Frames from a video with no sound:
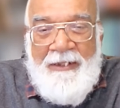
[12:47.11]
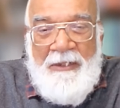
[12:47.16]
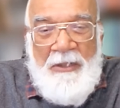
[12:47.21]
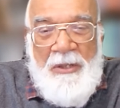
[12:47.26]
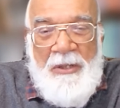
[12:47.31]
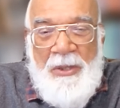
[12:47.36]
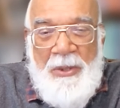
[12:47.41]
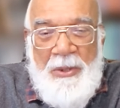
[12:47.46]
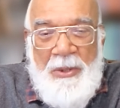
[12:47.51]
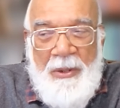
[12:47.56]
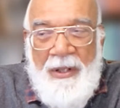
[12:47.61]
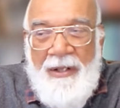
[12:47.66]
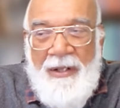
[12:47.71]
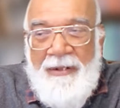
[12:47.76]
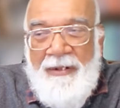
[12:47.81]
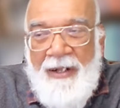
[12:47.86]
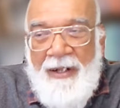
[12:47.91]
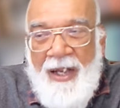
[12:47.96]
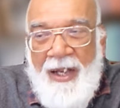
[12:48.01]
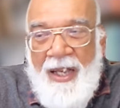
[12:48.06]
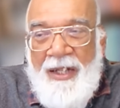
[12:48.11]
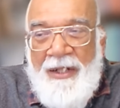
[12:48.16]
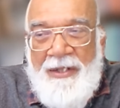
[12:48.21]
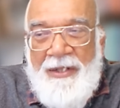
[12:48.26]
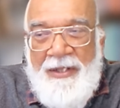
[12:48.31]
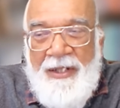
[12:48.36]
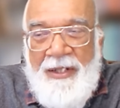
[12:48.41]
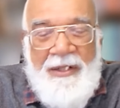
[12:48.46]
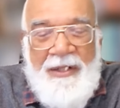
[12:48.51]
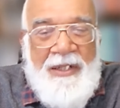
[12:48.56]
the strong
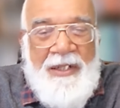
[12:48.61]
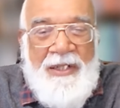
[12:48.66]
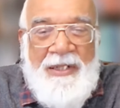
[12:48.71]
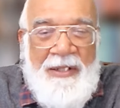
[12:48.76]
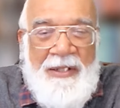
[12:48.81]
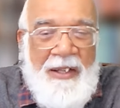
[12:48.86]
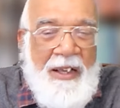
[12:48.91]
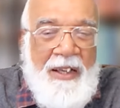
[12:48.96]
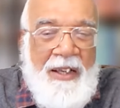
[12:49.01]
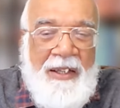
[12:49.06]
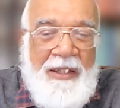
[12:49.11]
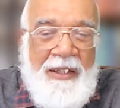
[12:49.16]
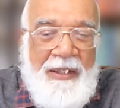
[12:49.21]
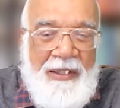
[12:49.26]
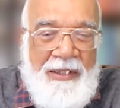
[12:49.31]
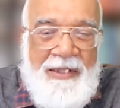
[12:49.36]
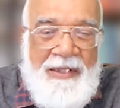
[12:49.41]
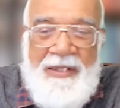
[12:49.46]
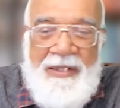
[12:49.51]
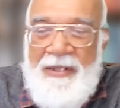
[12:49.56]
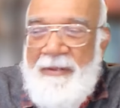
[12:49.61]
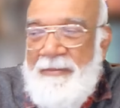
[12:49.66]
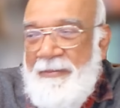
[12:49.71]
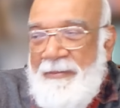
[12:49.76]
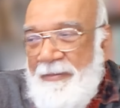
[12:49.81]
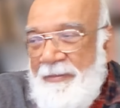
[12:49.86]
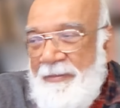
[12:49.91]
likes and dislikes.